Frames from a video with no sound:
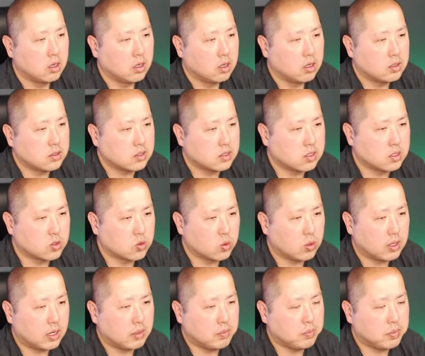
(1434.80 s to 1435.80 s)
Is this one
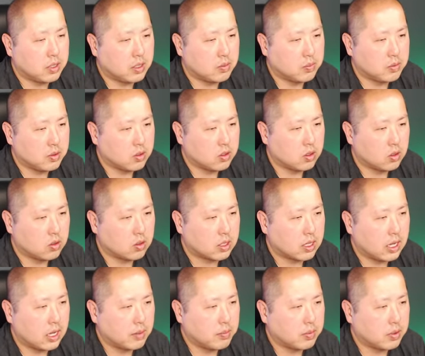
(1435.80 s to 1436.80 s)
on BNB? No, it
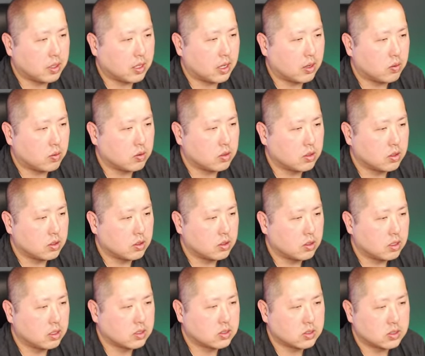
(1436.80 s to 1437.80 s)
can't be that one.
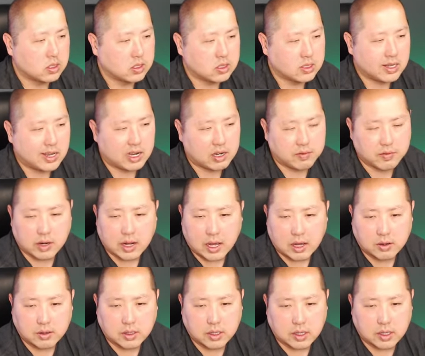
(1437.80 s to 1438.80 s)
It's not even
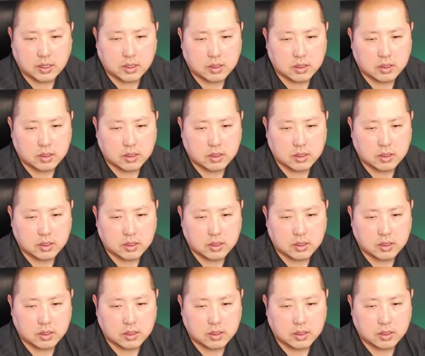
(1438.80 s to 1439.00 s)
out yet.